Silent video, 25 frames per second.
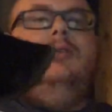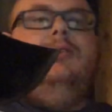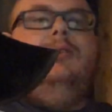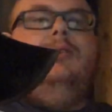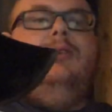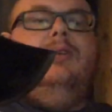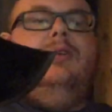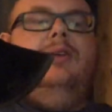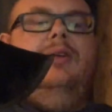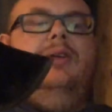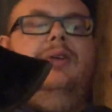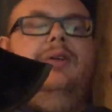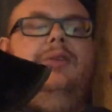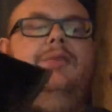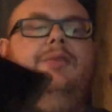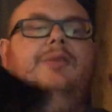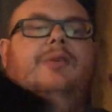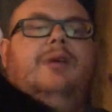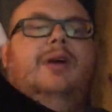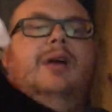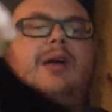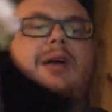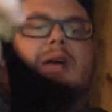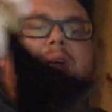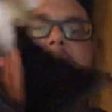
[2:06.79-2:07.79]
you know,
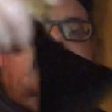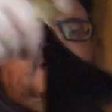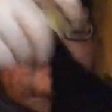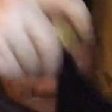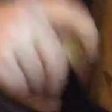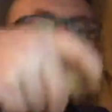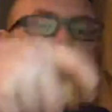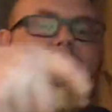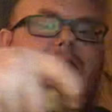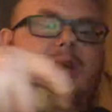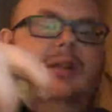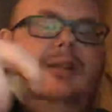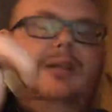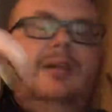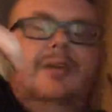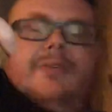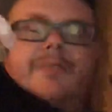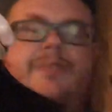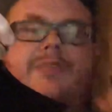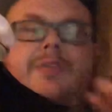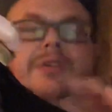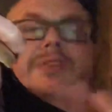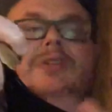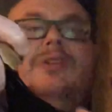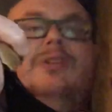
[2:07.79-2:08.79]
I can now get in there. If
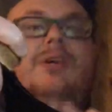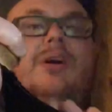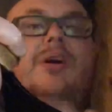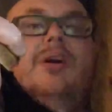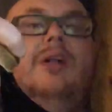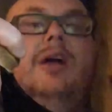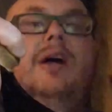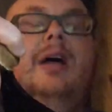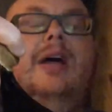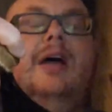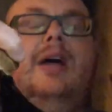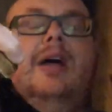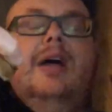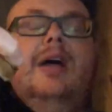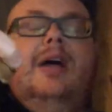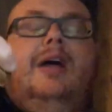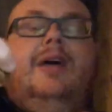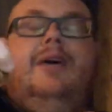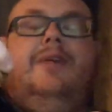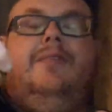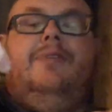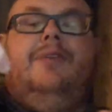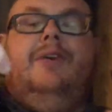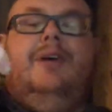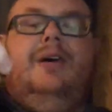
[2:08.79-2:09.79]
this is all I
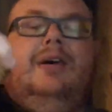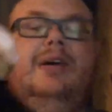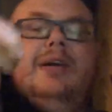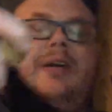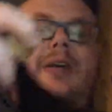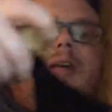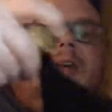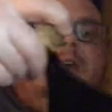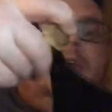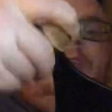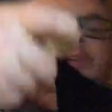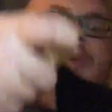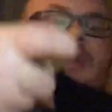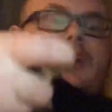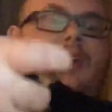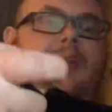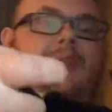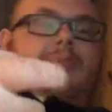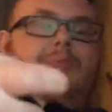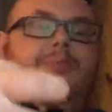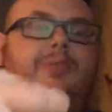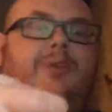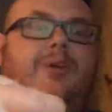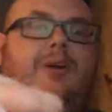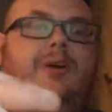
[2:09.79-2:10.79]
have, I can get in there and I can
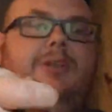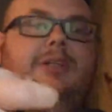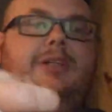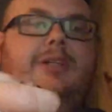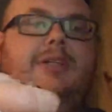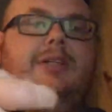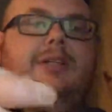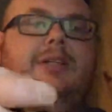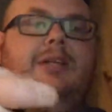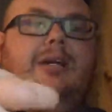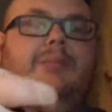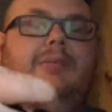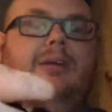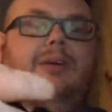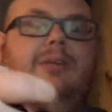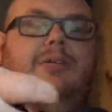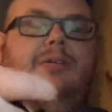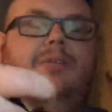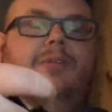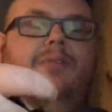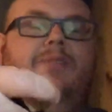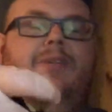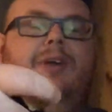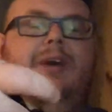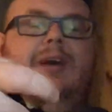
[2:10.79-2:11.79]
process game. I can do
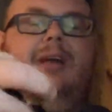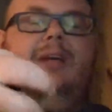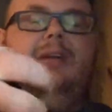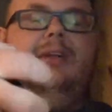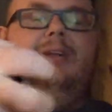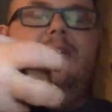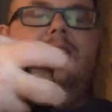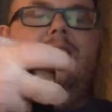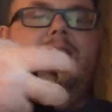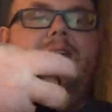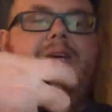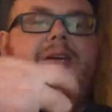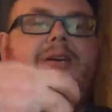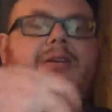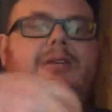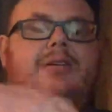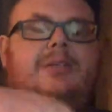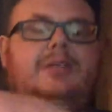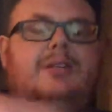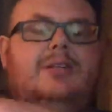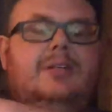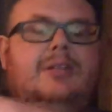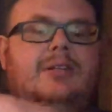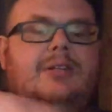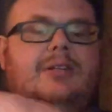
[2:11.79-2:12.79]
fine cuts.
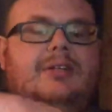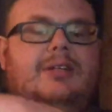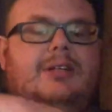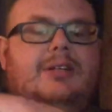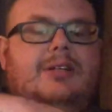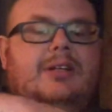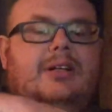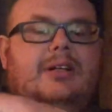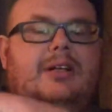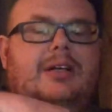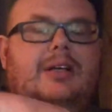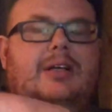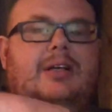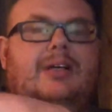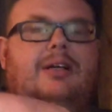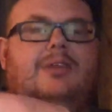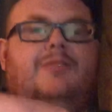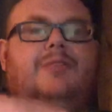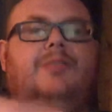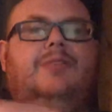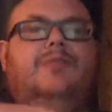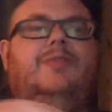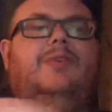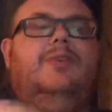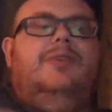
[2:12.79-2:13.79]
I can
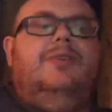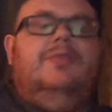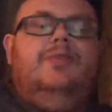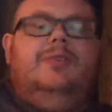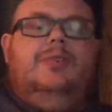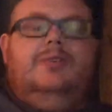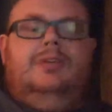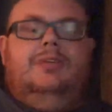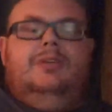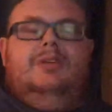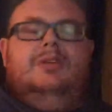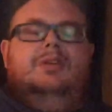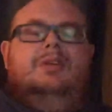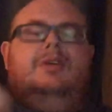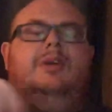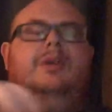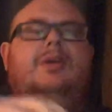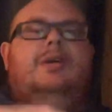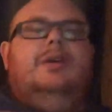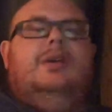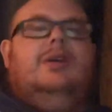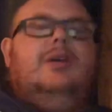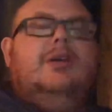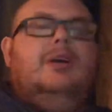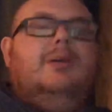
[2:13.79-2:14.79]
reverse it,
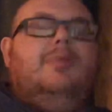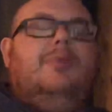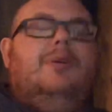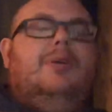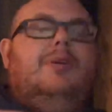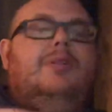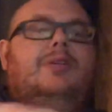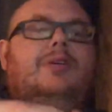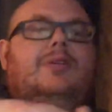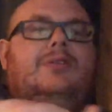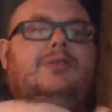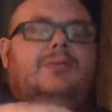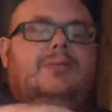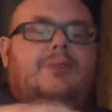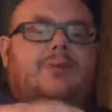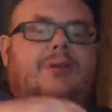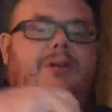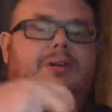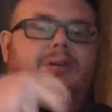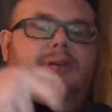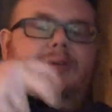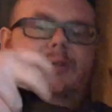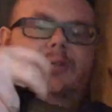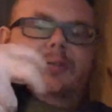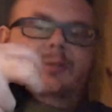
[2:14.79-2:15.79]
come around this
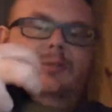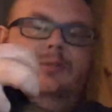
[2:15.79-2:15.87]
way,